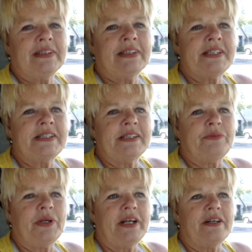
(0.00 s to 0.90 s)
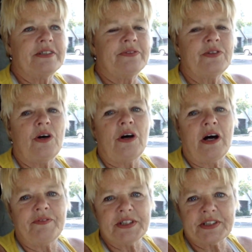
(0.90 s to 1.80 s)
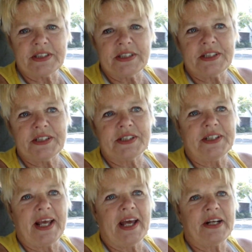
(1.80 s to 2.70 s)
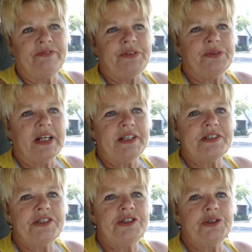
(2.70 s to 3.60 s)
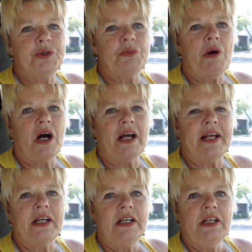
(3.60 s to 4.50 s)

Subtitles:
Let's see, what else? Obviously, this is going to add a few days to my